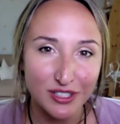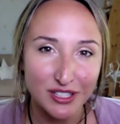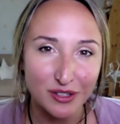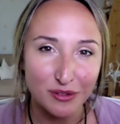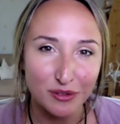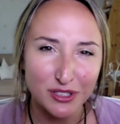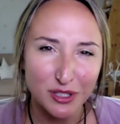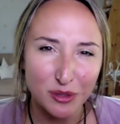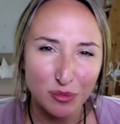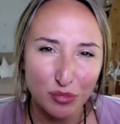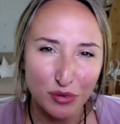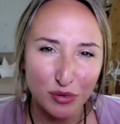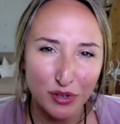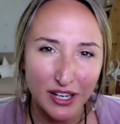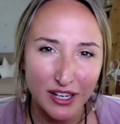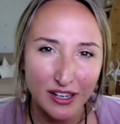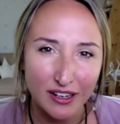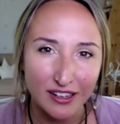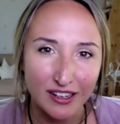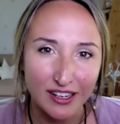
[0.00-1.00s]
What's a
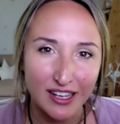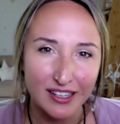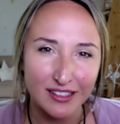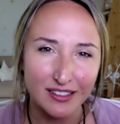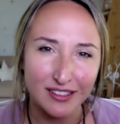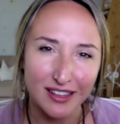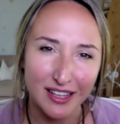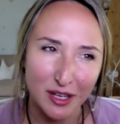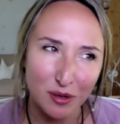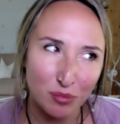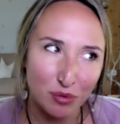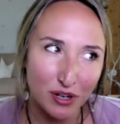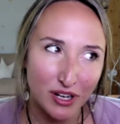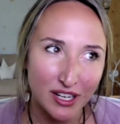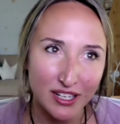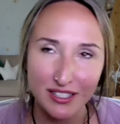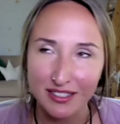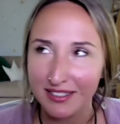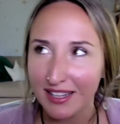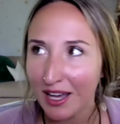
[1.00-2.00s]
prayer? Do they
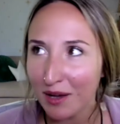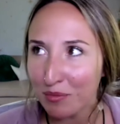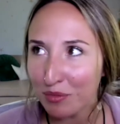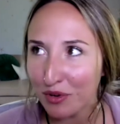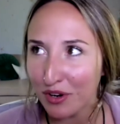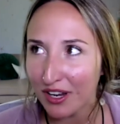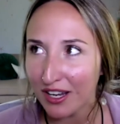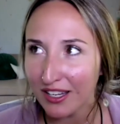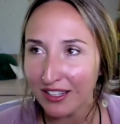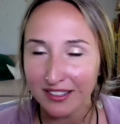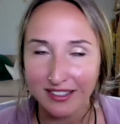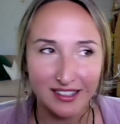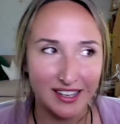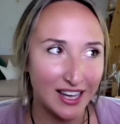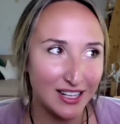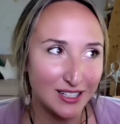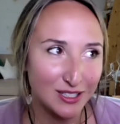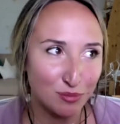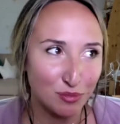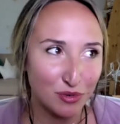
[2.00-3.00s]
pray? Does that pray? Do the
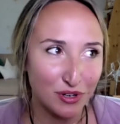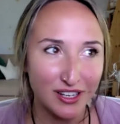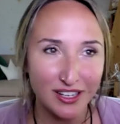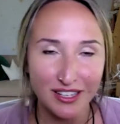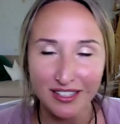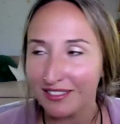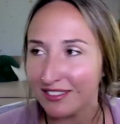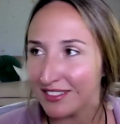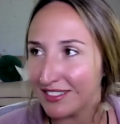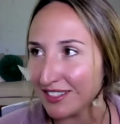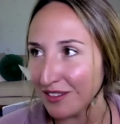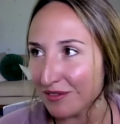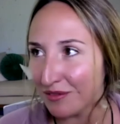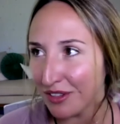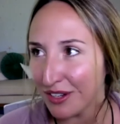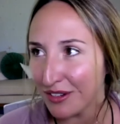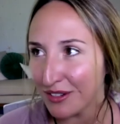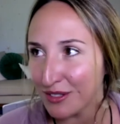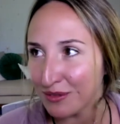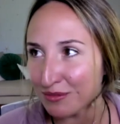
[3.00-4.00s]
cats pray? Do the
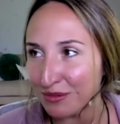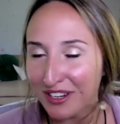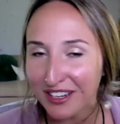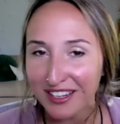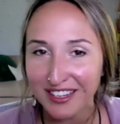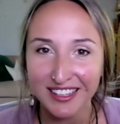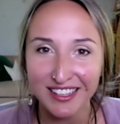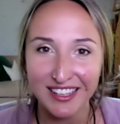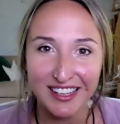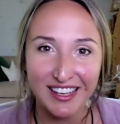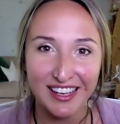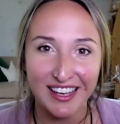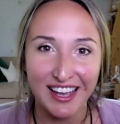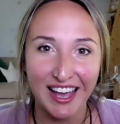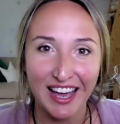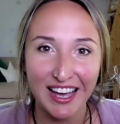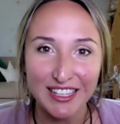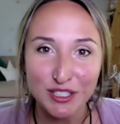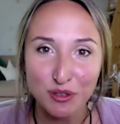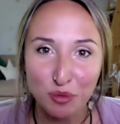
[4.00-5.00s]
sunflowers pray?
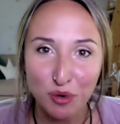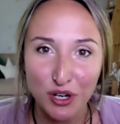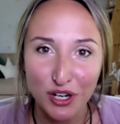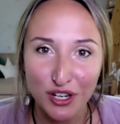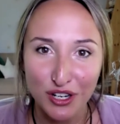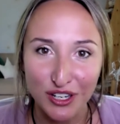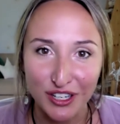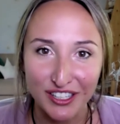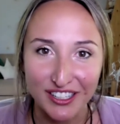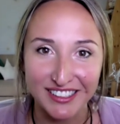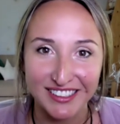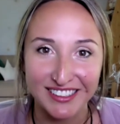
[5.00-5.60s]
How does it work?